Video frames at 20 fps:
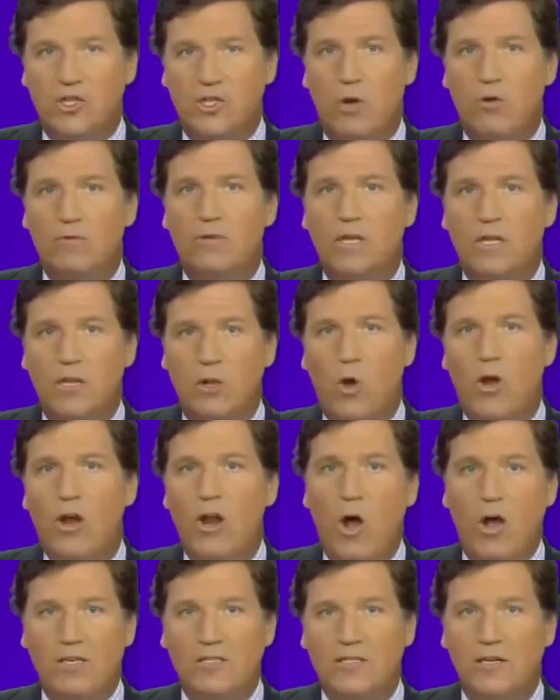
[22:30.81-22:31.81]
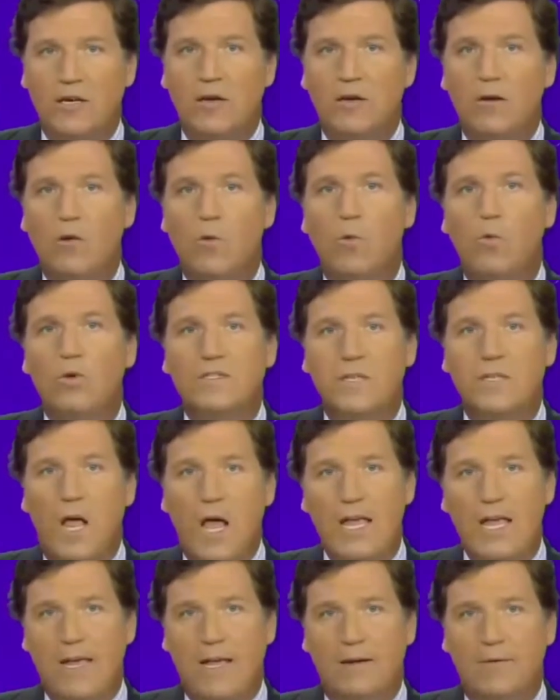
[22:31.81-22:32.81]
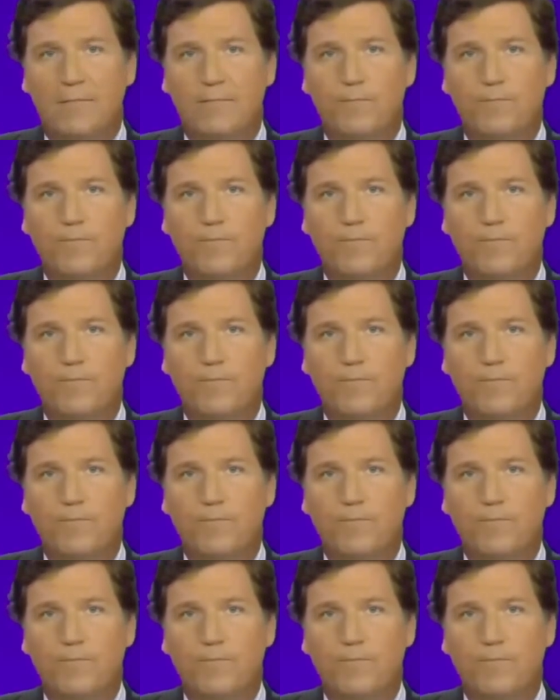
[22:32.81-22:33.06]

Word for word: showed that Lloyd Austin was lying.